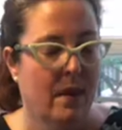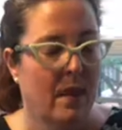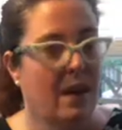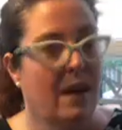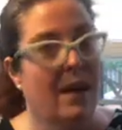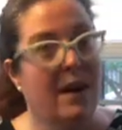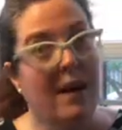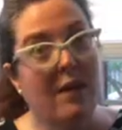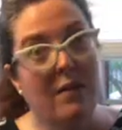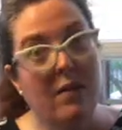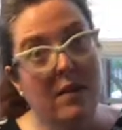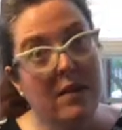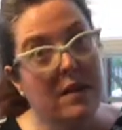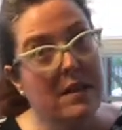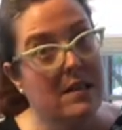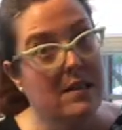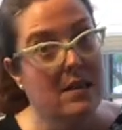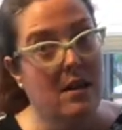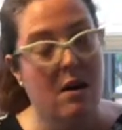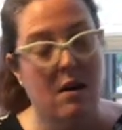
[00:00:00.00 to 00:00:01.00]
And I have all
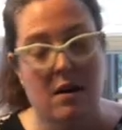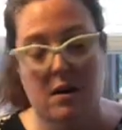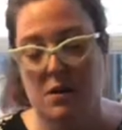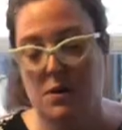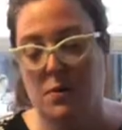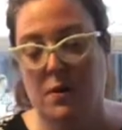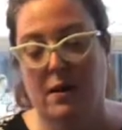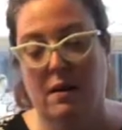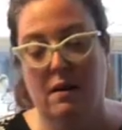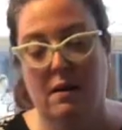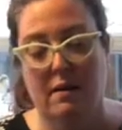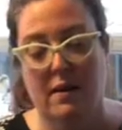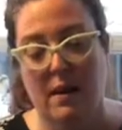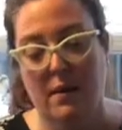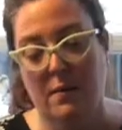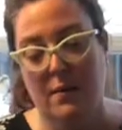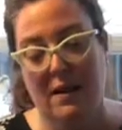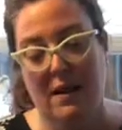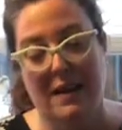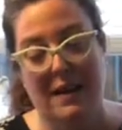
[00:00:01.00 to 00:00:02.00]
these dogs. Where are
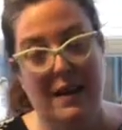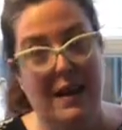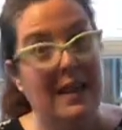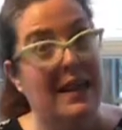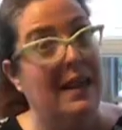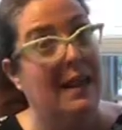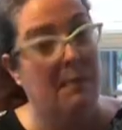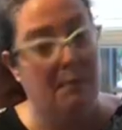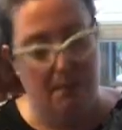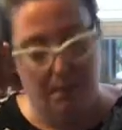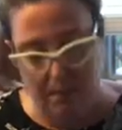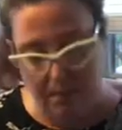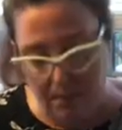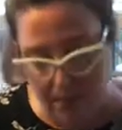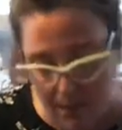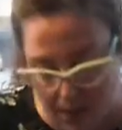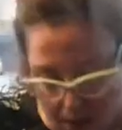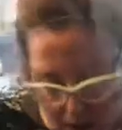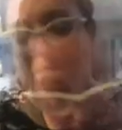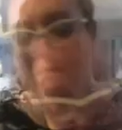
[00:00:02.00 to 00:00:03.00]
they when I need them?
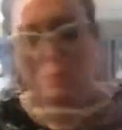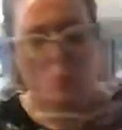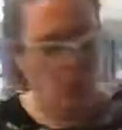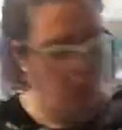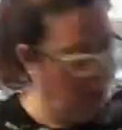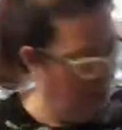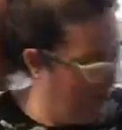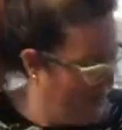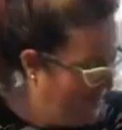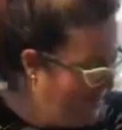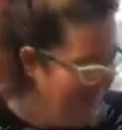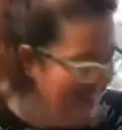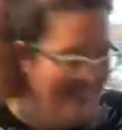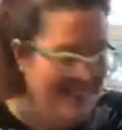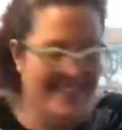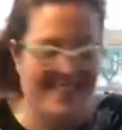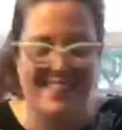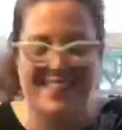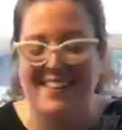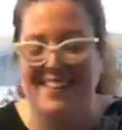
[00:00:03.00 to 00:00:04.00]
Ooh.
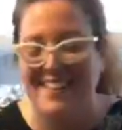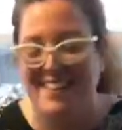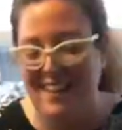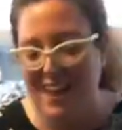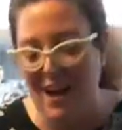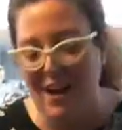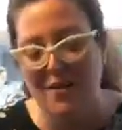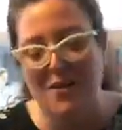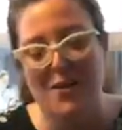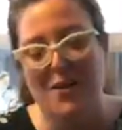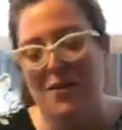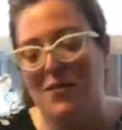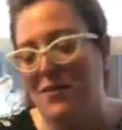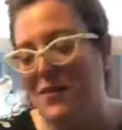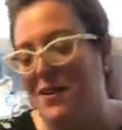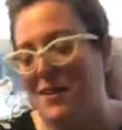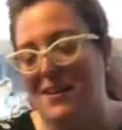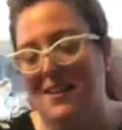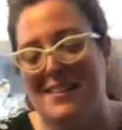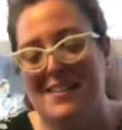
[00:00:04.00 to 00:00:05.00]
I don't know if
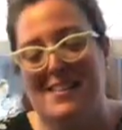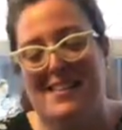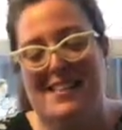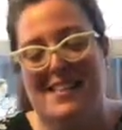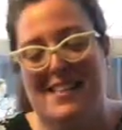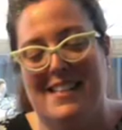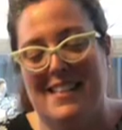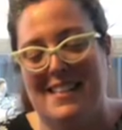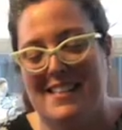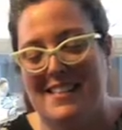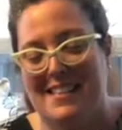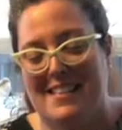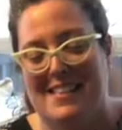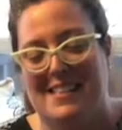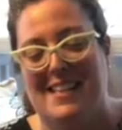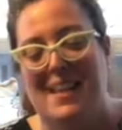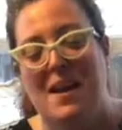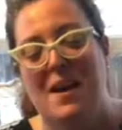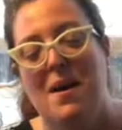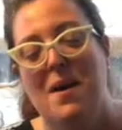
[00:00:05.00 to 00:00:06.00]
y'all can see this,
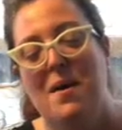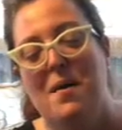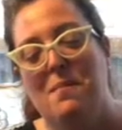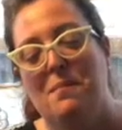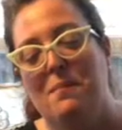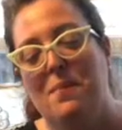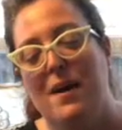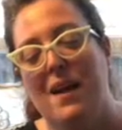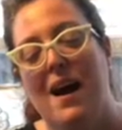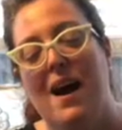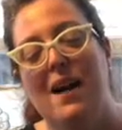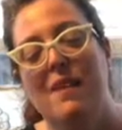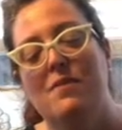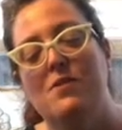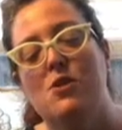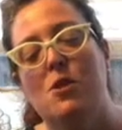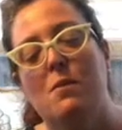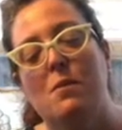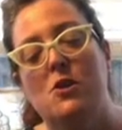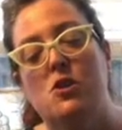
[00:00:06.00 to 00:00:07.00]
but I have
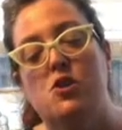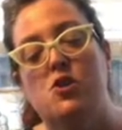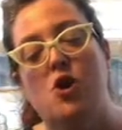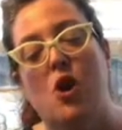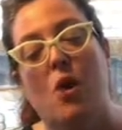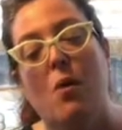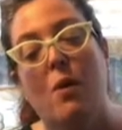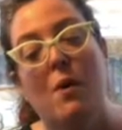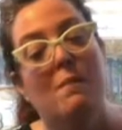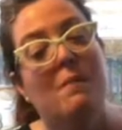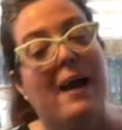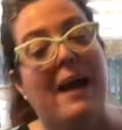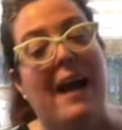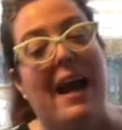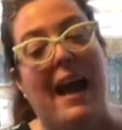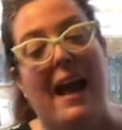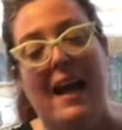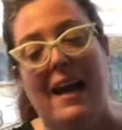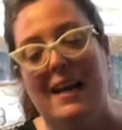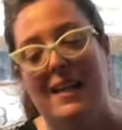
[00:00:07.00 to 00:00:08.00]
so much dough on my
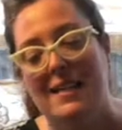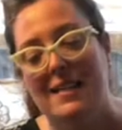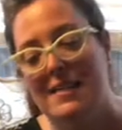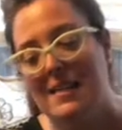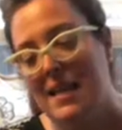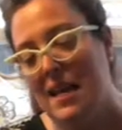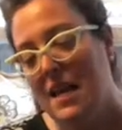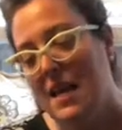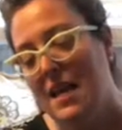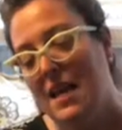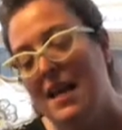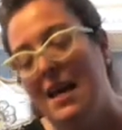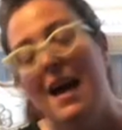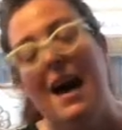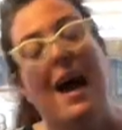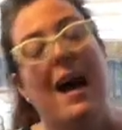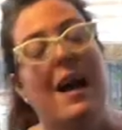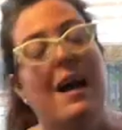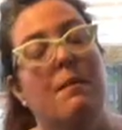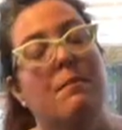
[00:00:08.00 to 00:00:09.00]
hands.
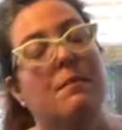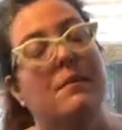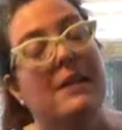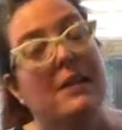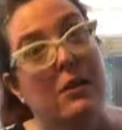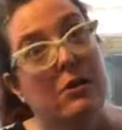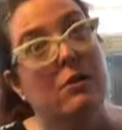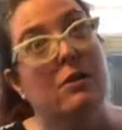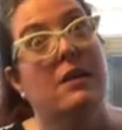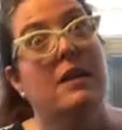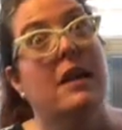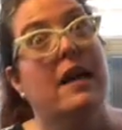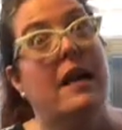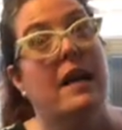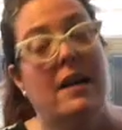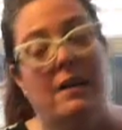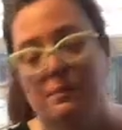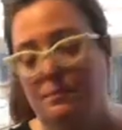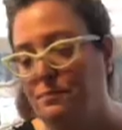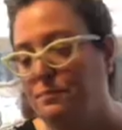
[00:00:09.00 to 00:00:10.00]
I am
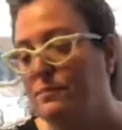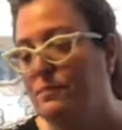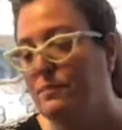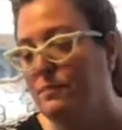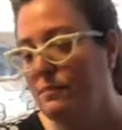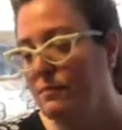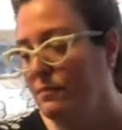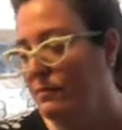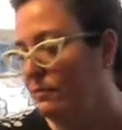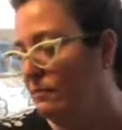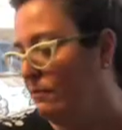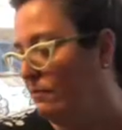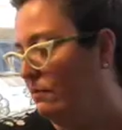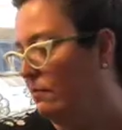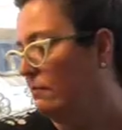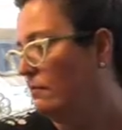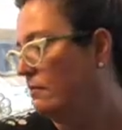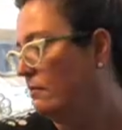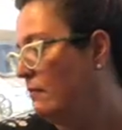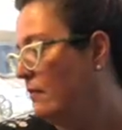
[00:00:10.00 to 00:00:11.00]
literally
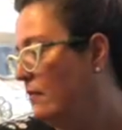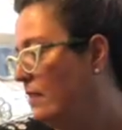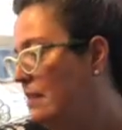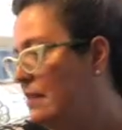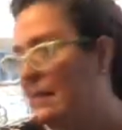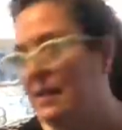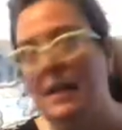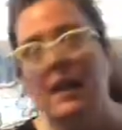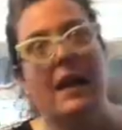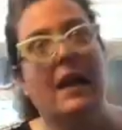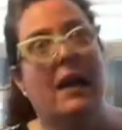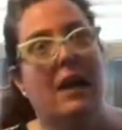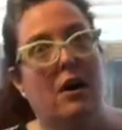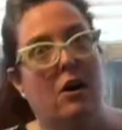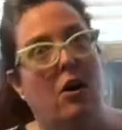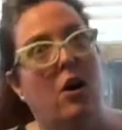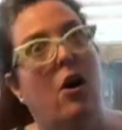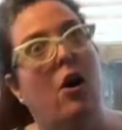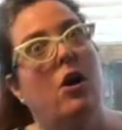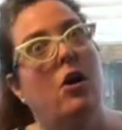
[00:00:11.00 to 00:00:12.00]
slinging it
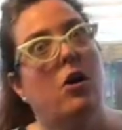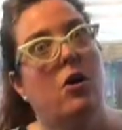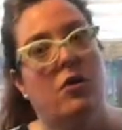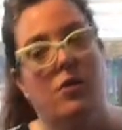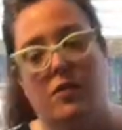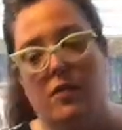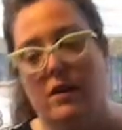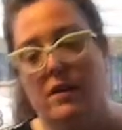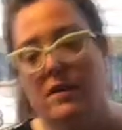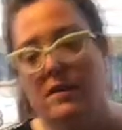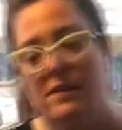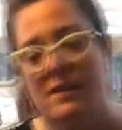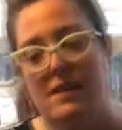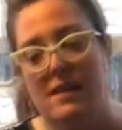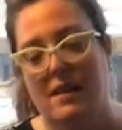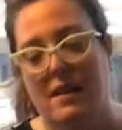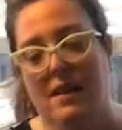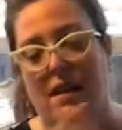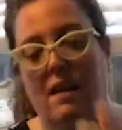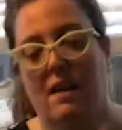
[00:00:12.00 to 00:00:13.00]
all over.
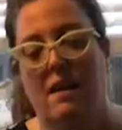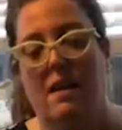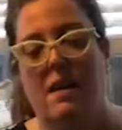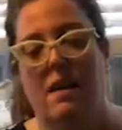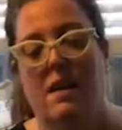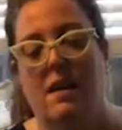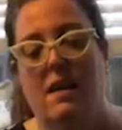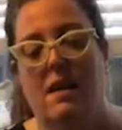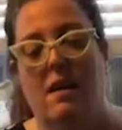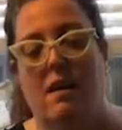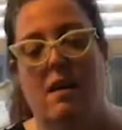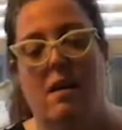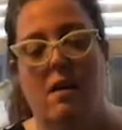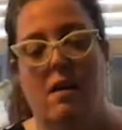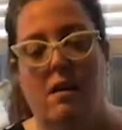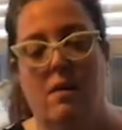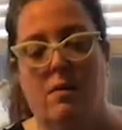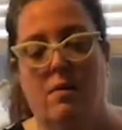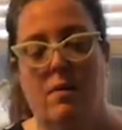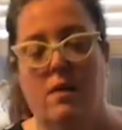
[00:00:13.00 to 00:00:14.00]

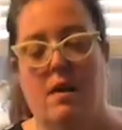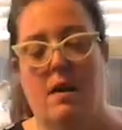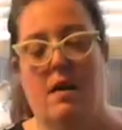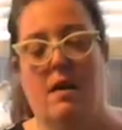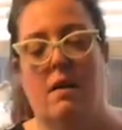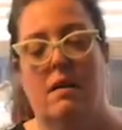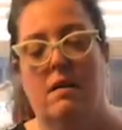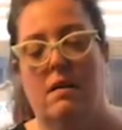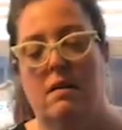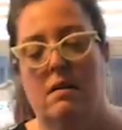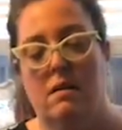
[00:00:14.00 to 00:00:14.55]
Okay.